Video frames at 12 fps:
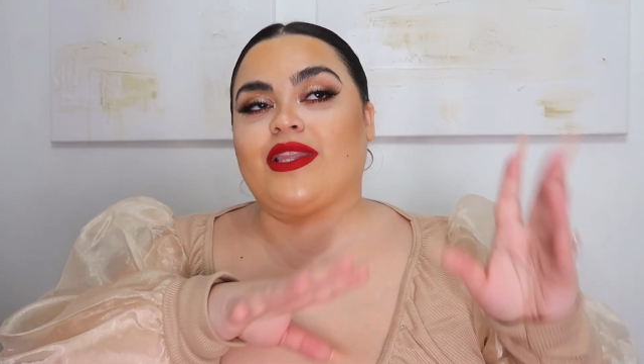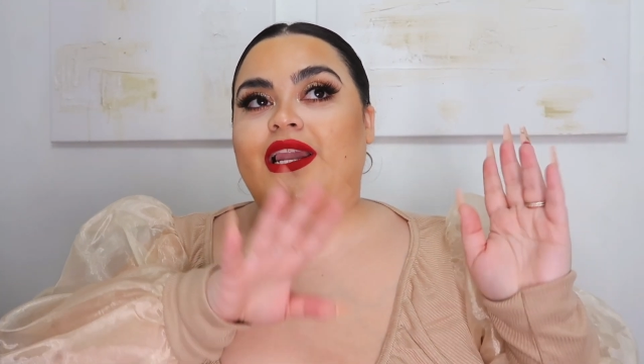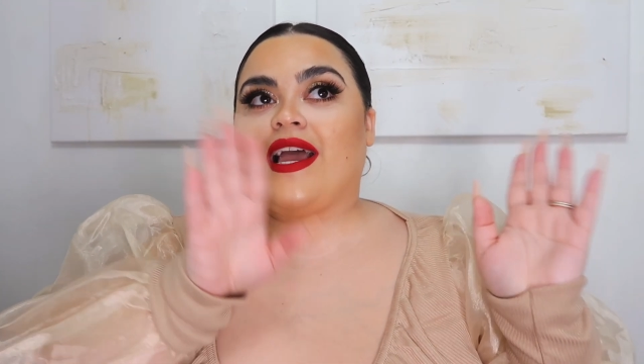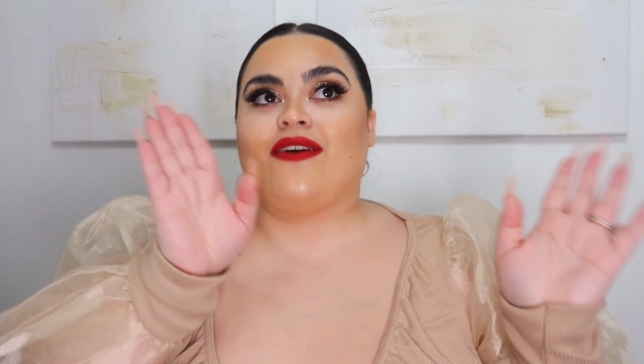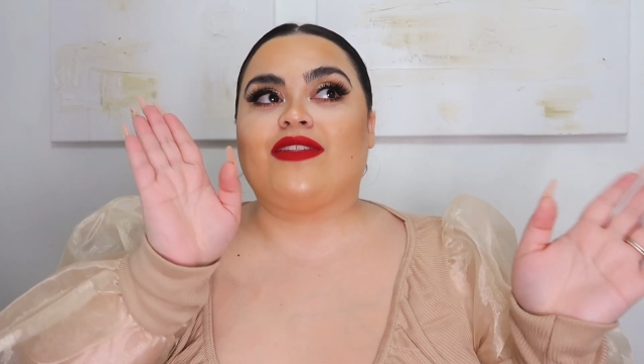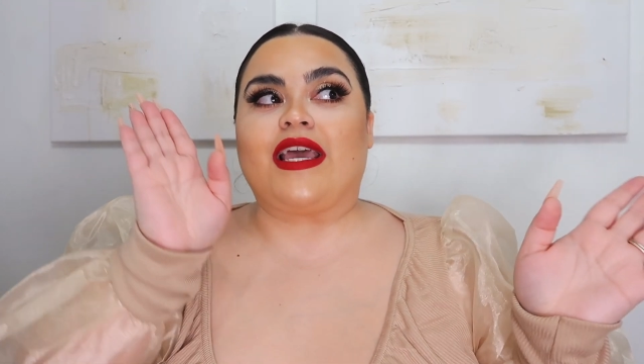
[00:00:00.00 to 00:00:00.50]
And then
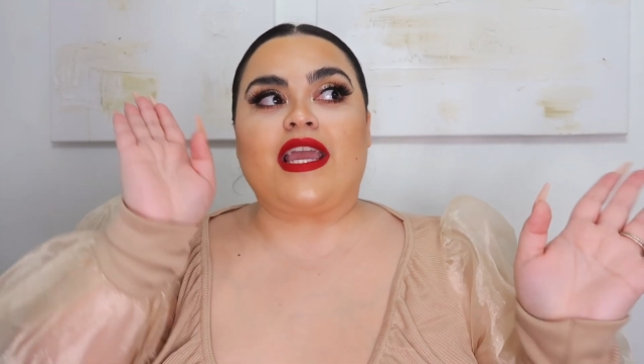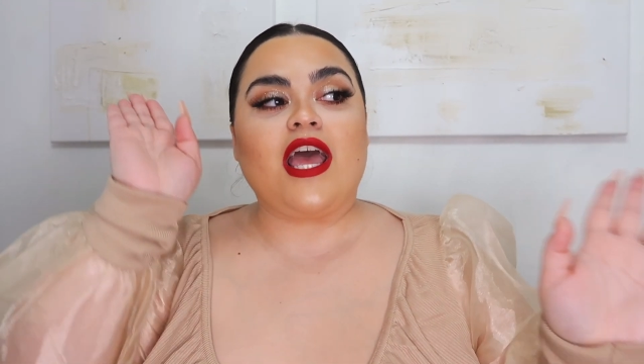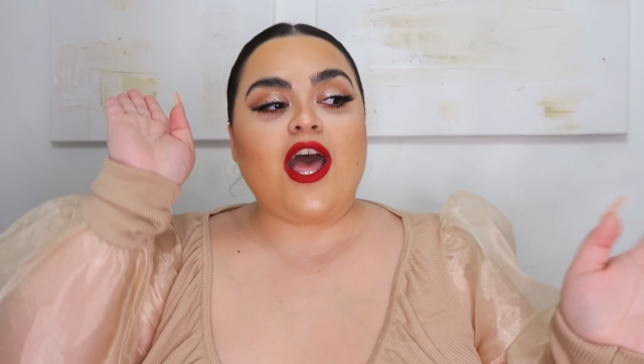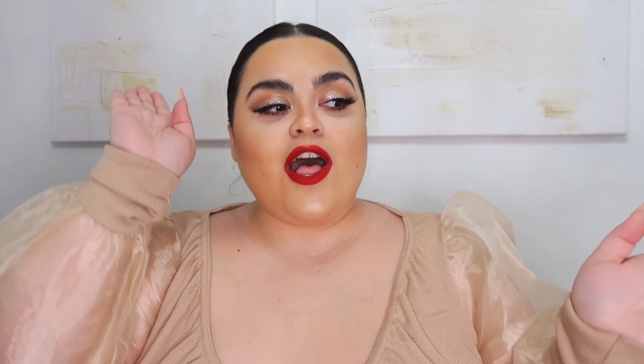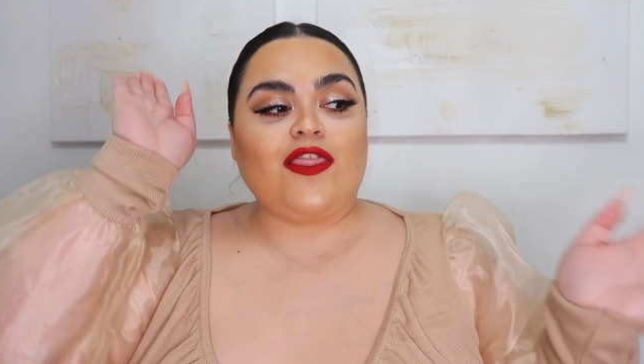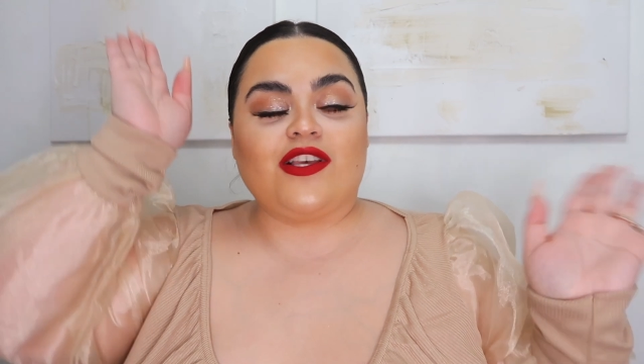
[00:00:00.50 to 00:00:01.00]
I have like
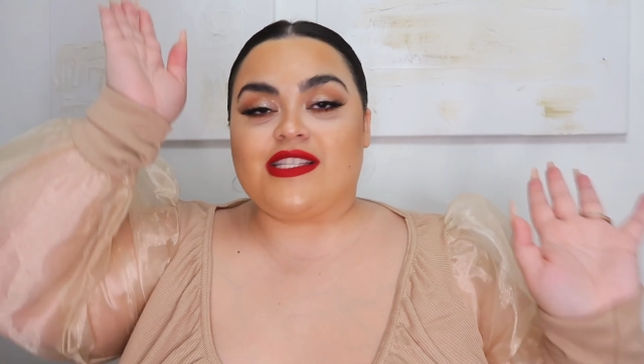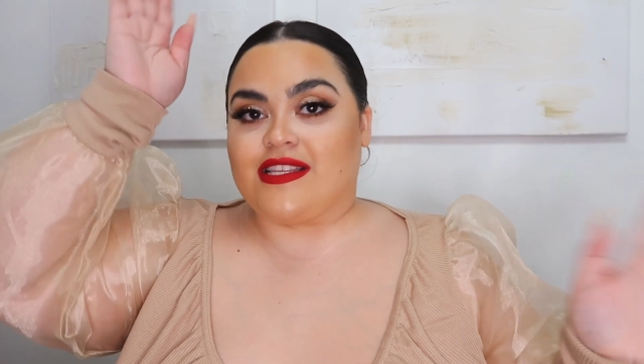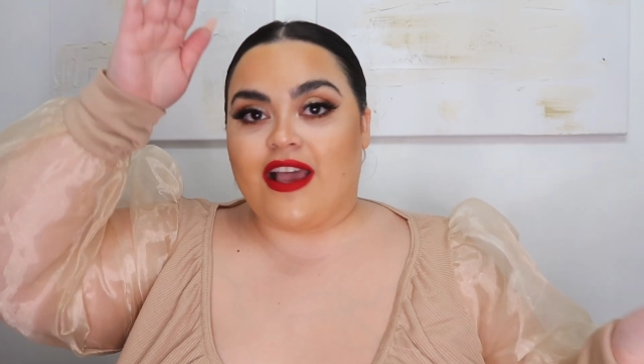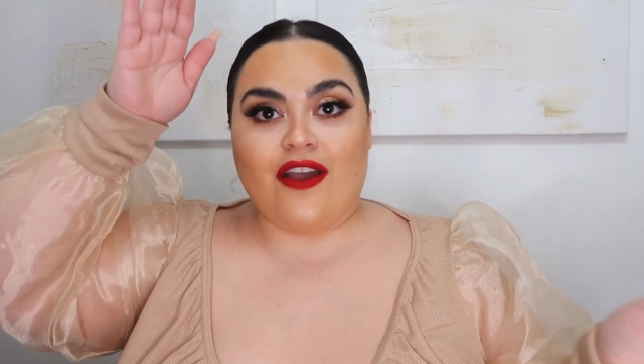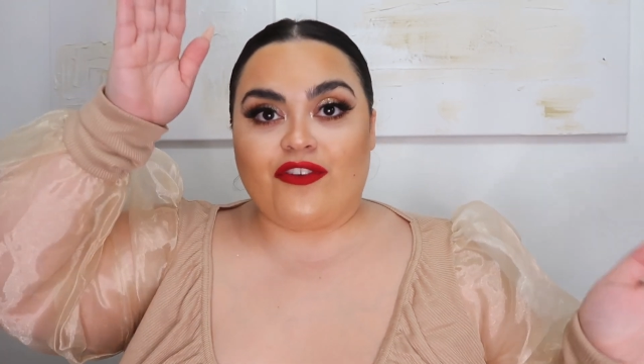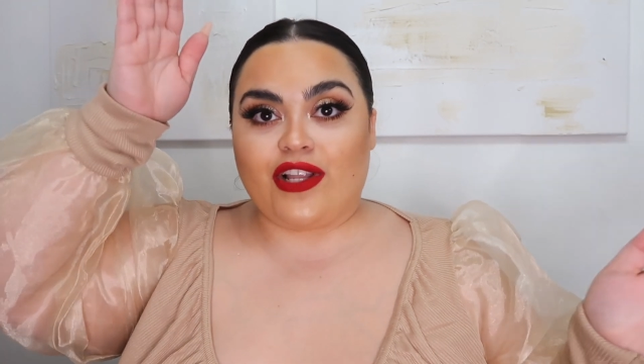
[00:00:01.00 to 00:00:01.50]

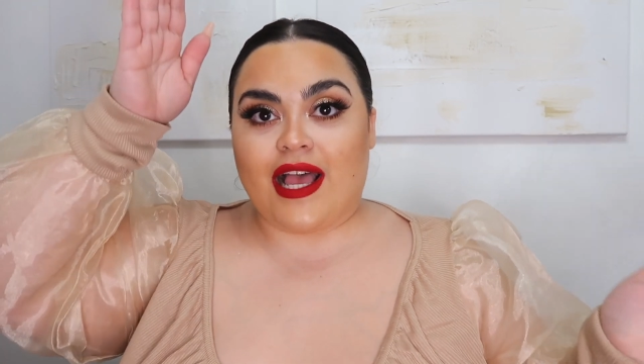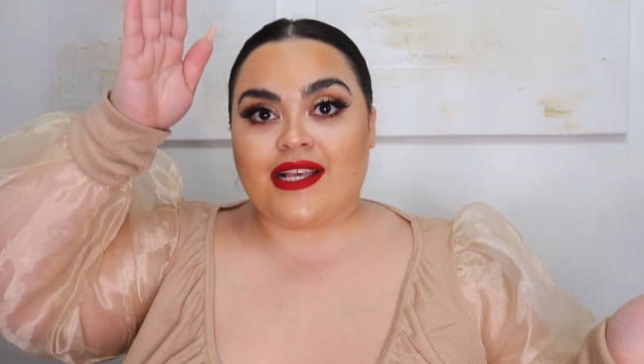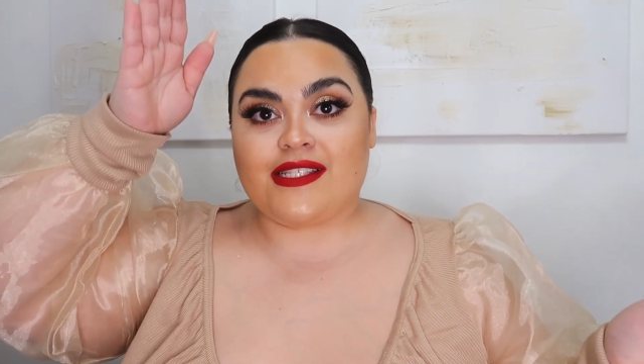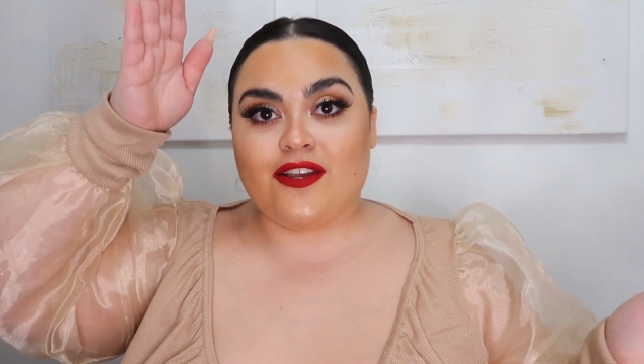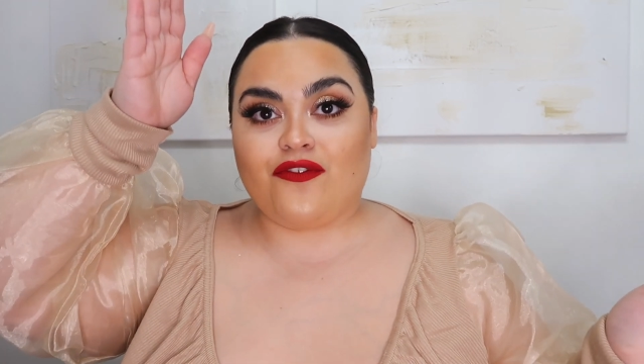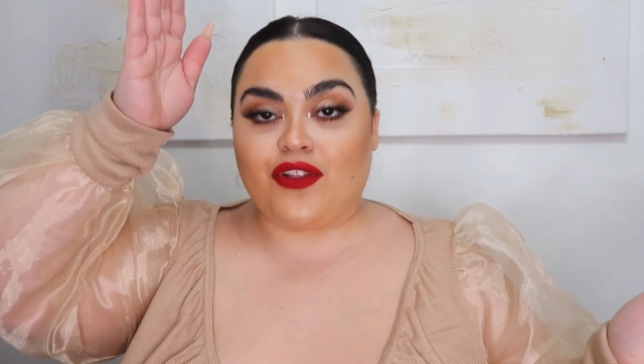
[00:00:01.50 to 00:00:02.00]
the
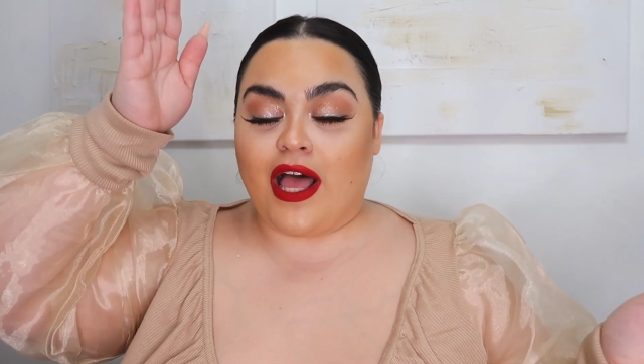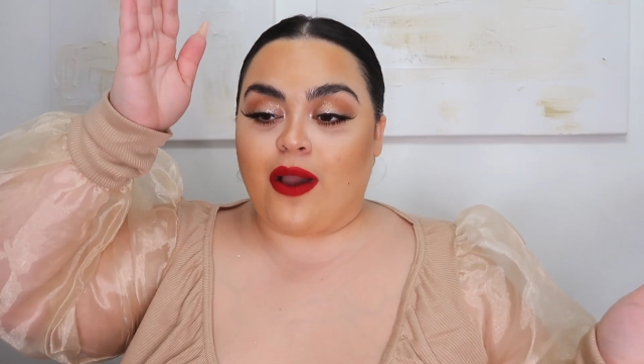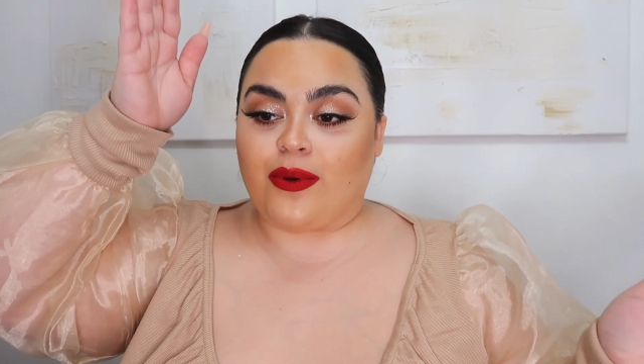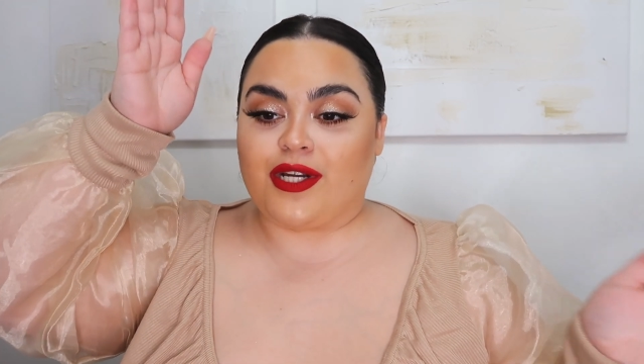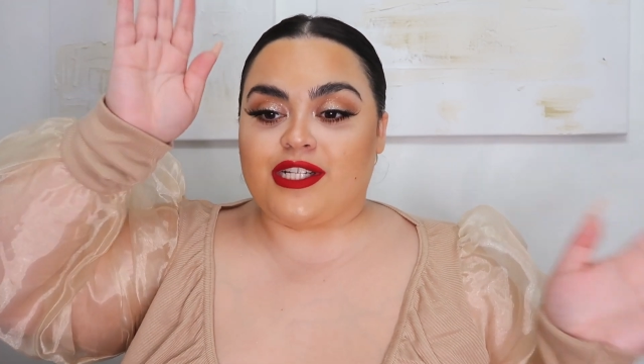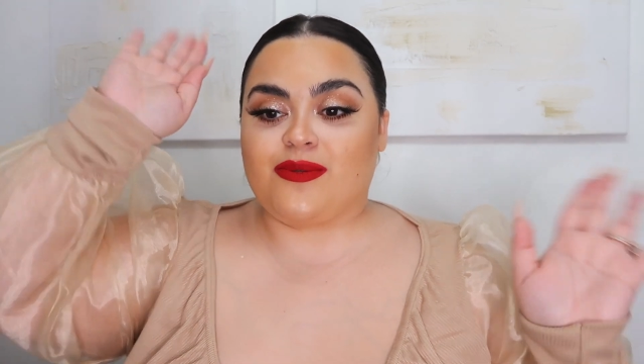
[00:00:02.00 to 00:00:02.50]
everlasting
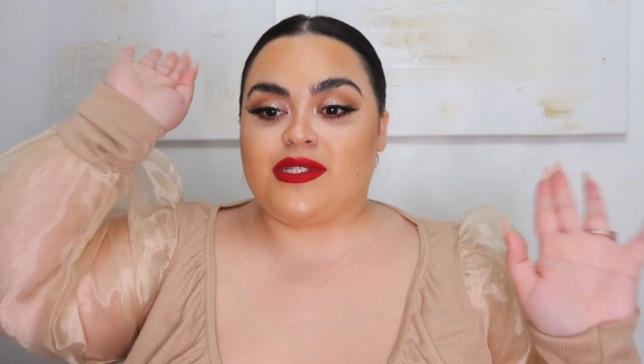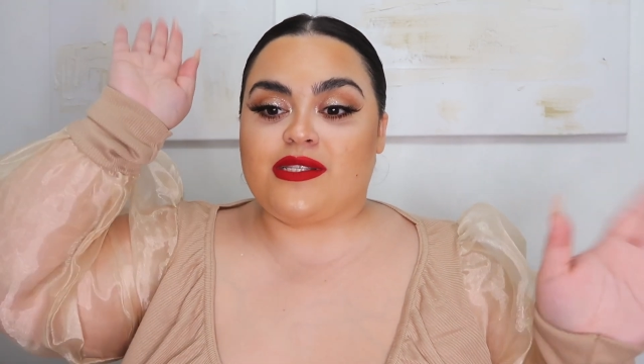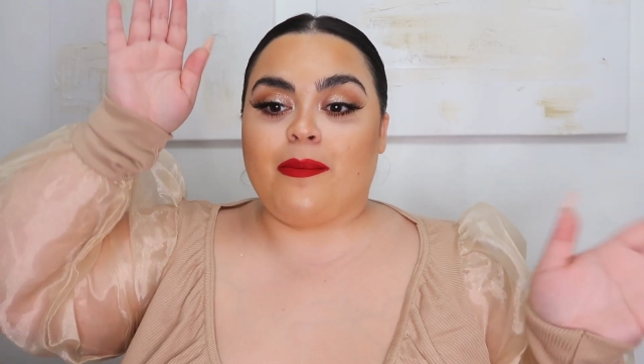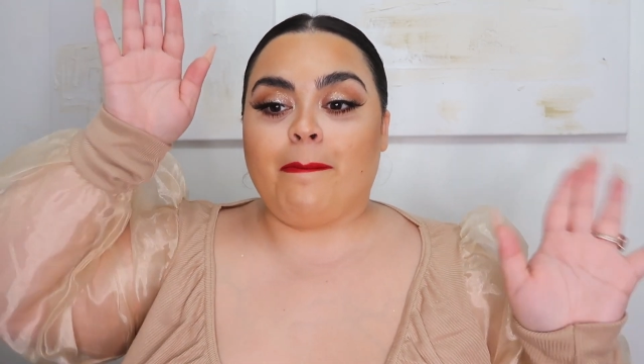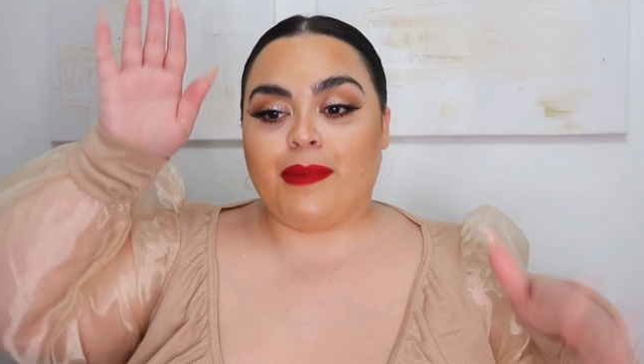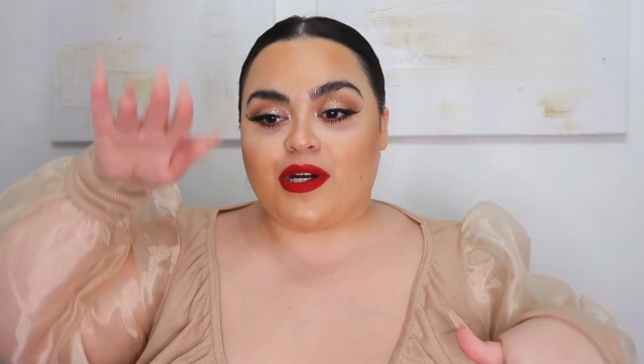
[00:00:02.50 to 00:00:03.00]
flowers with
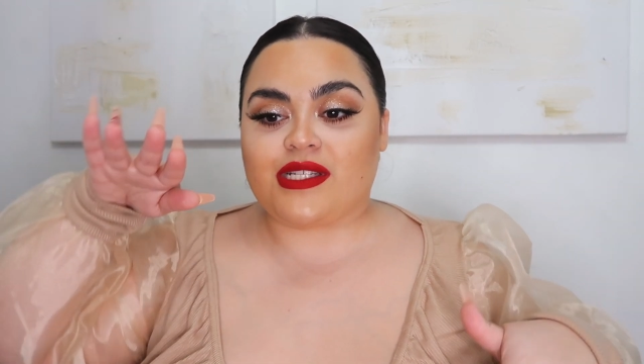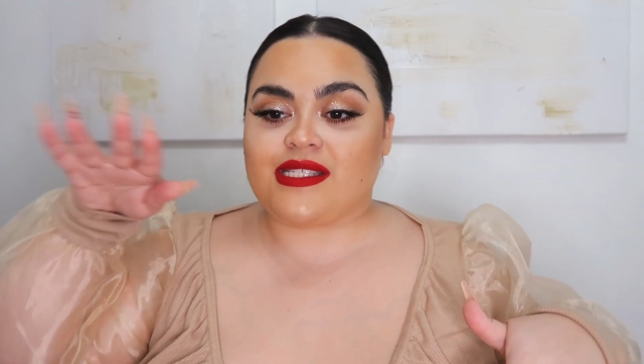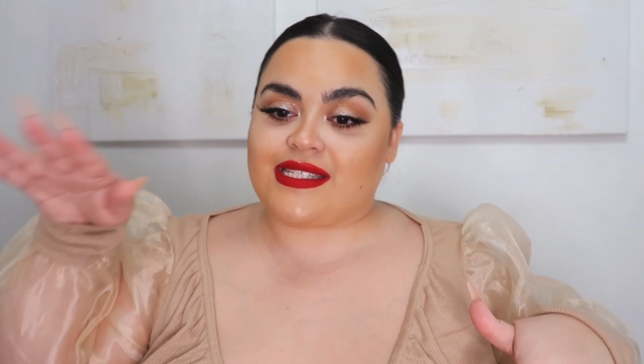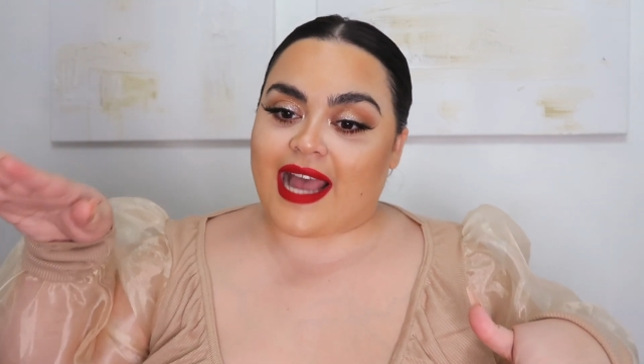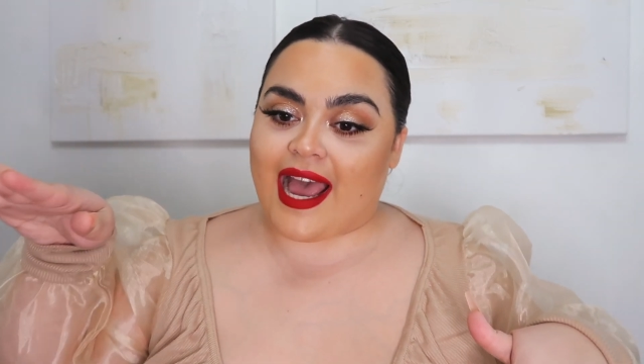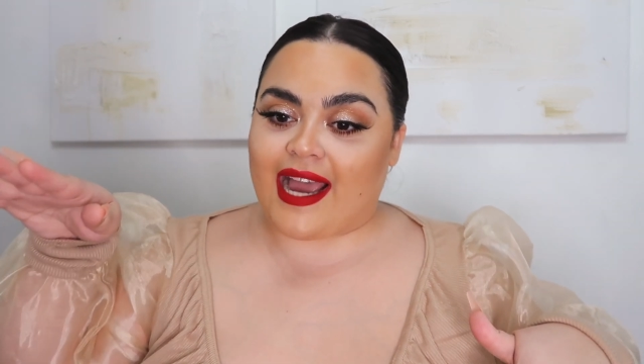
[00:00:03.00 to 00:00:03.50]
some
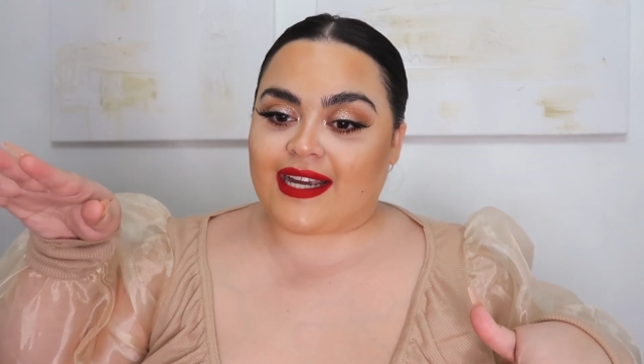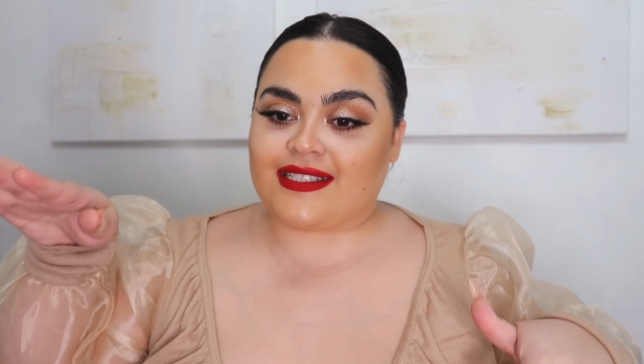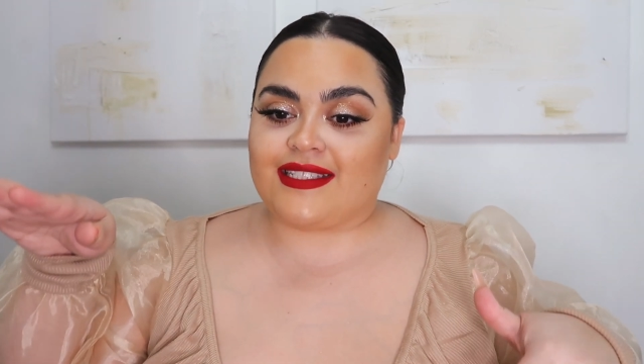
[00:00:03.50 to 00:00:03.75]
books stacked.